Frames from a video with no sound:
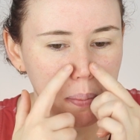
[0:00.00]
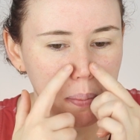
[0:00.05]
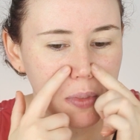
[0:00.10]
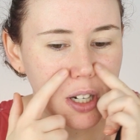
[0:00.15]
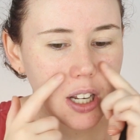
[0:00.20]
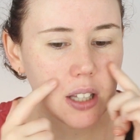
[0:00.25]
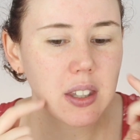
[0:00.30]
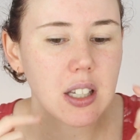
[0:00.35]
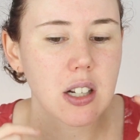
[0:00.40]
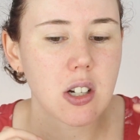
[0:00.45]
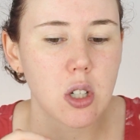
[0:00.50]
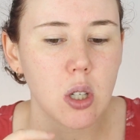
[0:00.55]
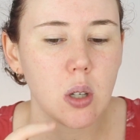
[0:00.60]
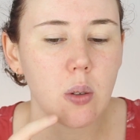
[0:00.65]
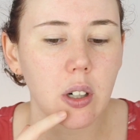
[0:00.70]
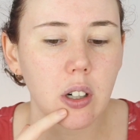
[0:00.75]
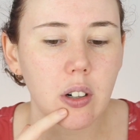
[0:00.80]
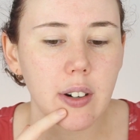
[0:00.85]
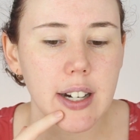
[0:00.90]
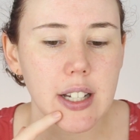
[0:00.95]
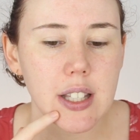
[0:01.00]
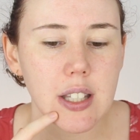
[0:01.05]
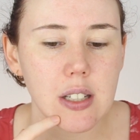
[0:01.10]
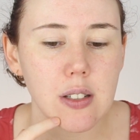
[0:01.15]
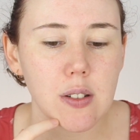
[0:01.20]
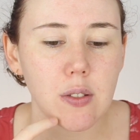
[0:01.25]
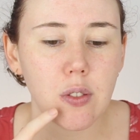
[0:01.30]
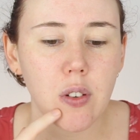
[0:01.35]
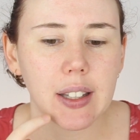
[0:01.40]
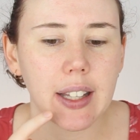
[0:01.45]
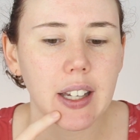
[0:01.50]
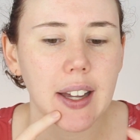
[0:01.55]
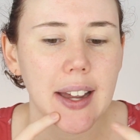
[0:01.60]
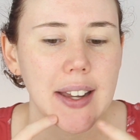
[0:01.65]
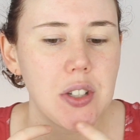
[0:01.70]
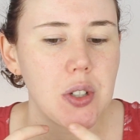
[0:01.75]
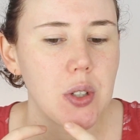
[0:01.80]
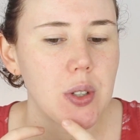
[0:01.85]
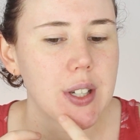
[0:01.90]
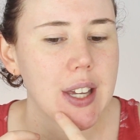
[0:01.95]
Nothing too aggressive. Like I
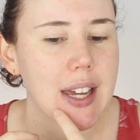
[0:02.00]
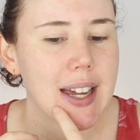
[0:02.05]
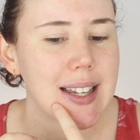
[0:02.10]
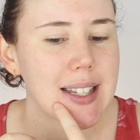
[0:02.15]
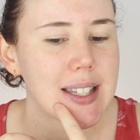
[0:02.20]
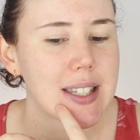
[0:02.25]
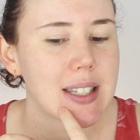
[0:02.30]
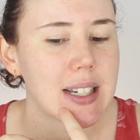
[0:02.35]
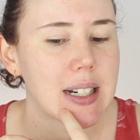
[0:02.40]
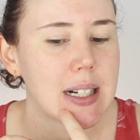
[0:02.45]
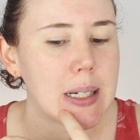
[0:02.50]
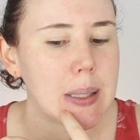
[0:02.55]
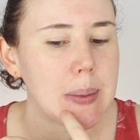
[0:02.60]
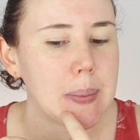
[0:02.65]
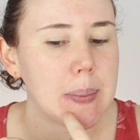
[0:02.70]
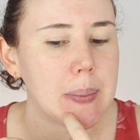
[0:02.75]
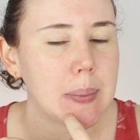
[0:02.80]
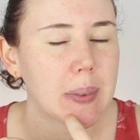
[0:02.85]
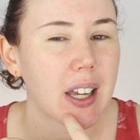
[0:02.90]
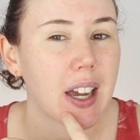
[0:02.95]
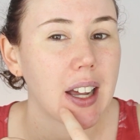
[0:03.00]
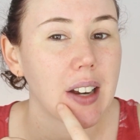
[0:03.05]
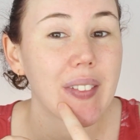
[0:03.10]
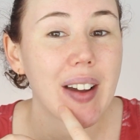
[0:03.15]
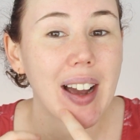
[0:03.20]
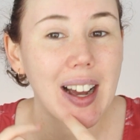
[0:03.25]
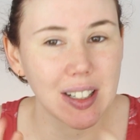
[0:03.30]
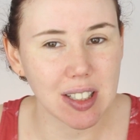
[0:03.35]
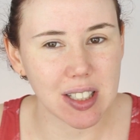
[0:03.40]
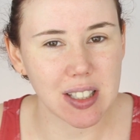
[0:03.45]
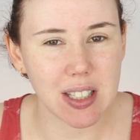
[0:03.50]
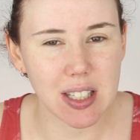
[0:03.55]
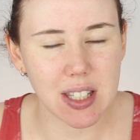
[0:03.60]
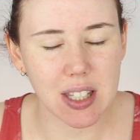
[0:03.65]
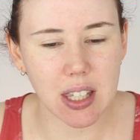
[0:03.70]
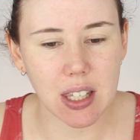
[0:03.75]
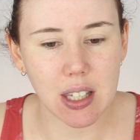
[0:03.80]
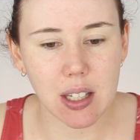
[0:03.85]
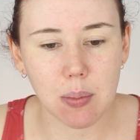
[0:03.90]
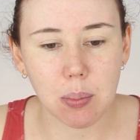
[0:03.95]
do get some kind of under the
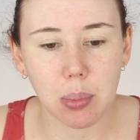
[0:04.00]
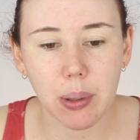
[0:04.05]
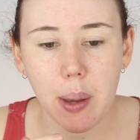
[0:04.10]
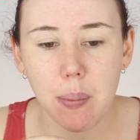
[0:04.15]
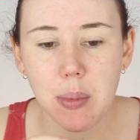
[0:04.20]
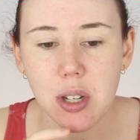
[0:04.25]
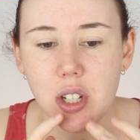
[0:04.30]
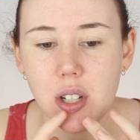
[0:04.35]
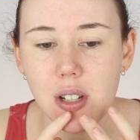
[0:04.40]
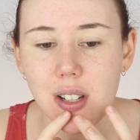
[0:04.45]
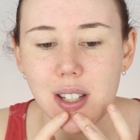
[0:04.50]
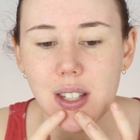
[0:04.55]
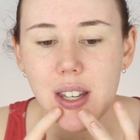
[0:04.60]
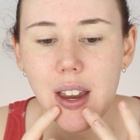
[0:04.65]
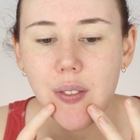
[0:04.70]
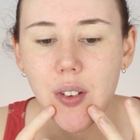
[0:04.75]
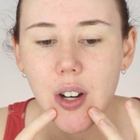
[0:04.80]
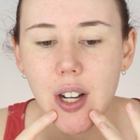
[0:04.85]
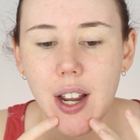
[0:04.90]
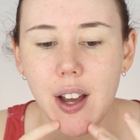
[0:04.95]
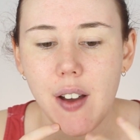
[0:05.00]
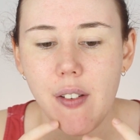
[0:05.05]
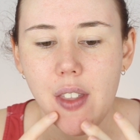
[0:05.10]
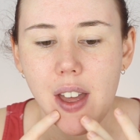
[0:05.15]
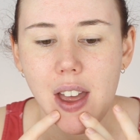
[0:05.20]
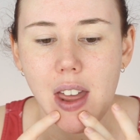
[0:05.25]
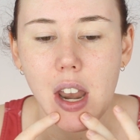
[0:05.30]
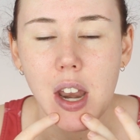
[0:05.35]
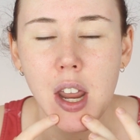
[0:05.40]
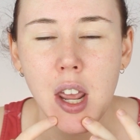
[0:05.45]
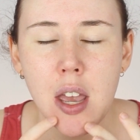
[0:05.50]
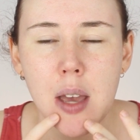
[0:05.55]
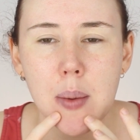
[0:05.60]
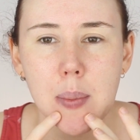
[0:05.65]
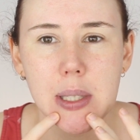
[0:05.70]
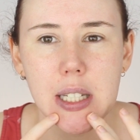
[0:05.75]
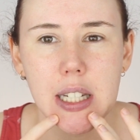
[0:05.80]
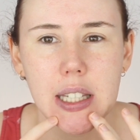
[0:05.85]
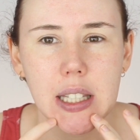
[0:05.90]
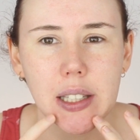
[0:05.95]
skin blemishes every now and then,
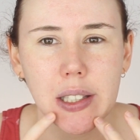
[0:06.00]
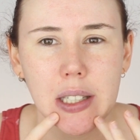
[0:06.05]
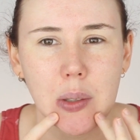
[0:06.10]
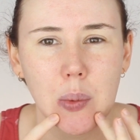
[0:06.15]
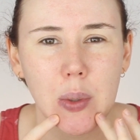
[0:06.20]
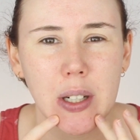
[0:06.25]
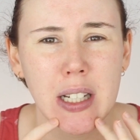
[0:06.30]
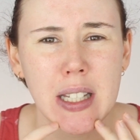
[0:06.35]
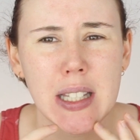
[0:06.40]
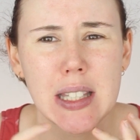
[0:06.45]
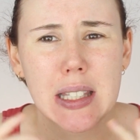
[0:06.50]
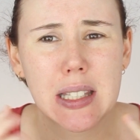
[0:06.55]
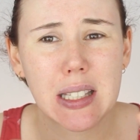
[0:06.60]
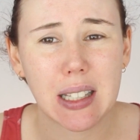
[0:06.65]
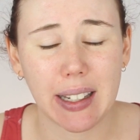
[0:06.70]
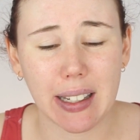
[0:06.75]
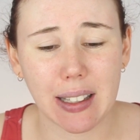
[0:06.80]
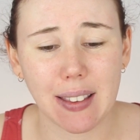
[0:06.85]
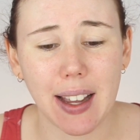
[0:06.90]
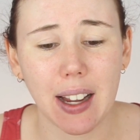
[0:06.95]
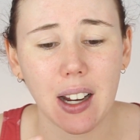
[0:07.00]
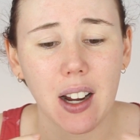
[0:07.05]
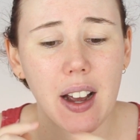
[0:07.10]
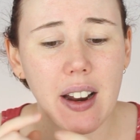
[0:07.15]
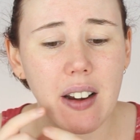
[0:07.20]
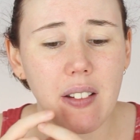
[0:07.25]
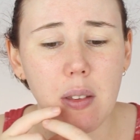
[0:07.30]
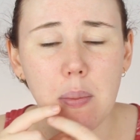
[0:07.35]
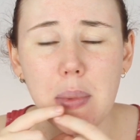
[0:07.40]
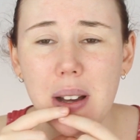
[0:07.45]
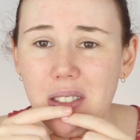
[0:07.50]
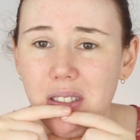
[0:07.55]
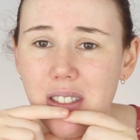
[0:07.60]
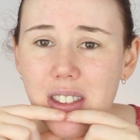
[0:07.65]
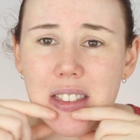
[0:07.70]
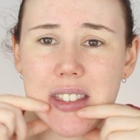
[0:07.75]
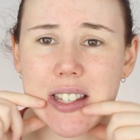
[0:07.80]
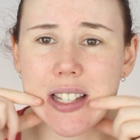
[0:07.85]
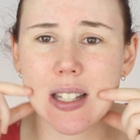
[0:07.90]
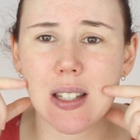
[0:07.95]
particularly when it's like that kind of the
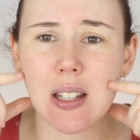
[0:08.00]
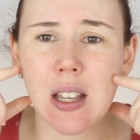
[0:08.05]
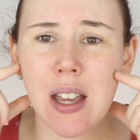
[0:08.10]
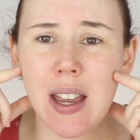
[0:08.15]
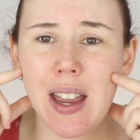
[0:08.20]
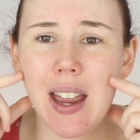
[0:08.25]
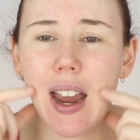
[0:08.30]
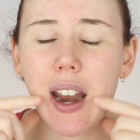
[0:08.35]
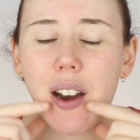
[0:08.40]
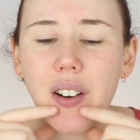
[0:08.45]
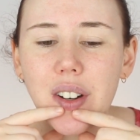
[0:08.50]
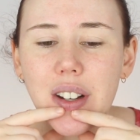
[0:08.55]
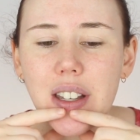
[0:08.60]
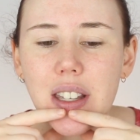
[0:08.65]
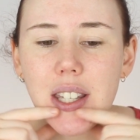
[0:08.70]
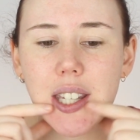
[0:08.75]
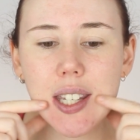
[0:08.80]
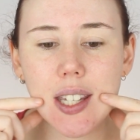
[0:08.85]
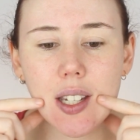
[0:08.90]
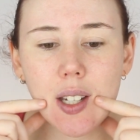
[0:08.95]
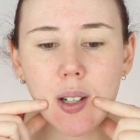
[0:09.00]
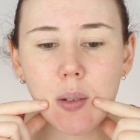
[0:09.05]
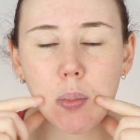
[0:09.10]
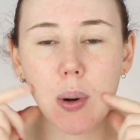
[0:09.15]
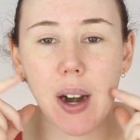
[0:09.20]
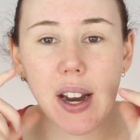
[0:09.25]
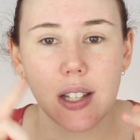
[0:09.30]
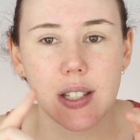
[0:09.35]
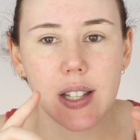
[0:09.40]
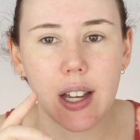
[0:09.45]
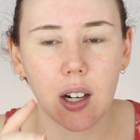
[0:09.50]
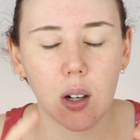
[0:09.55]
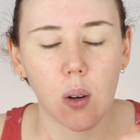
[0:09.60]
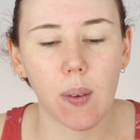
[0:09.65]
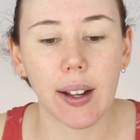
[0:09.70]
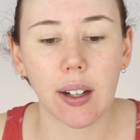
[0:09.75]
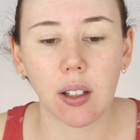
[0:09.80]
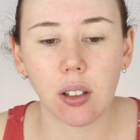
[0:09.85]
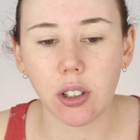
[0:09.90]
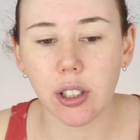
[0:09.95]
month. This area here breaks out
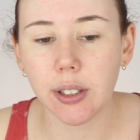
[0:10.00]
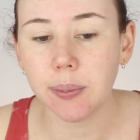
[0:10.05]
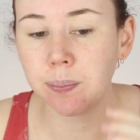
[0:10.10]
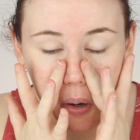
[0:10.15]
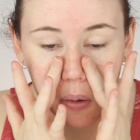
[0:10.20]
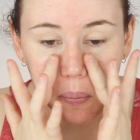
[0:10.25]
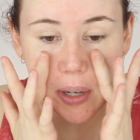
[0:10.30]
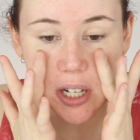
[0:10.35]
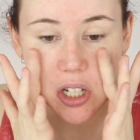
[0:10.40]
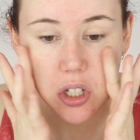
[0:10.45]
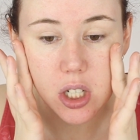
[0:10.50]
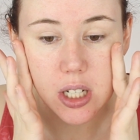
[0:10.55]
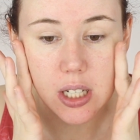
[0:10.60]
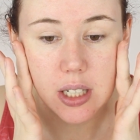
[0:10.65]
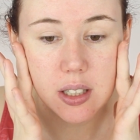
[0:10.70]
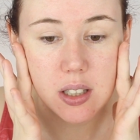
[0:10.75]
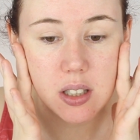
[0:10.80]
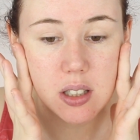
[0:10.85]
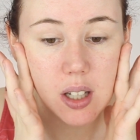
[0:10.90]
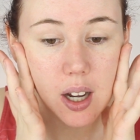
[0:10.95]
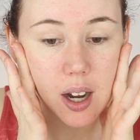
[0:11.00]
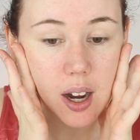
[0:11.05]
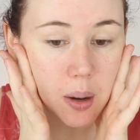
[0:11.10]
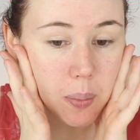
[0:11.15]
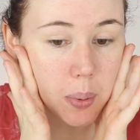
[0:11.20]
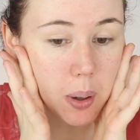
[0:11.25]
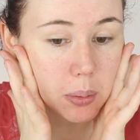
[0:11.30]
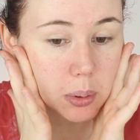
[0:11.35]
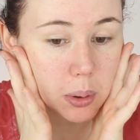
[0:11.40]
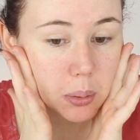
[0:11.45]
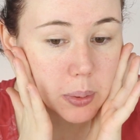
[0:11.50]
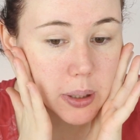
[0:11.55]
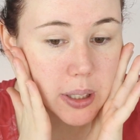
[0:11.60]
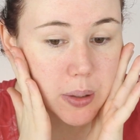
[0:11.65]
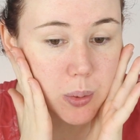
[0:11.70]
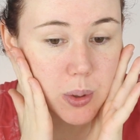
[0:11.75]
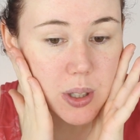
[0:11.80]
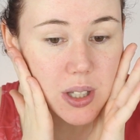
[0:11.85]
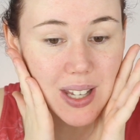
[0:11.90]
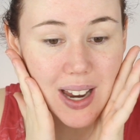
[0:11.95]
quite a lot. On my cheeks, I probably
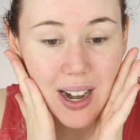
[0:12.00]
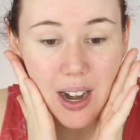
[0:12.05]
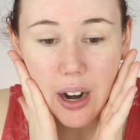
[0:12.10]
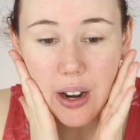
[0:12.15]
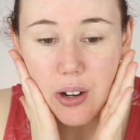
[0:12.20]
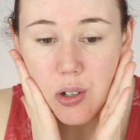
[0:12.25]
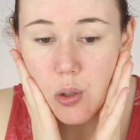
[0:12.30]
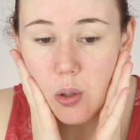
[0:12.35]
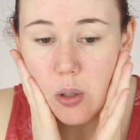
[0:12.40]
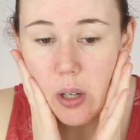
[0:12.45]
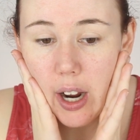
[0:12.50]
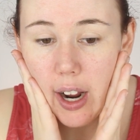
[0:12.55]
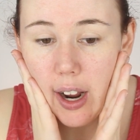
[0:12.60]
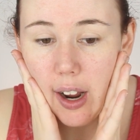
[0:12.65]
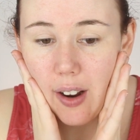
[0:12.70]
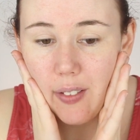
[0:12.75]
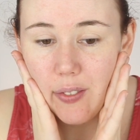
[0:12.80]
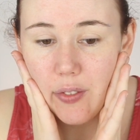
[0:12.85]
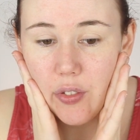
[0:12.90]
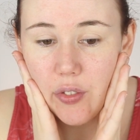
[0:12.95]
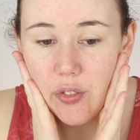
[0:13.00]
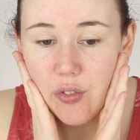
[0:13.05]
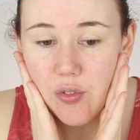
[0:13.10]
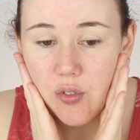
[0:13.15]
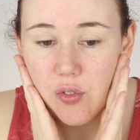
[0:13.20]
would say I do have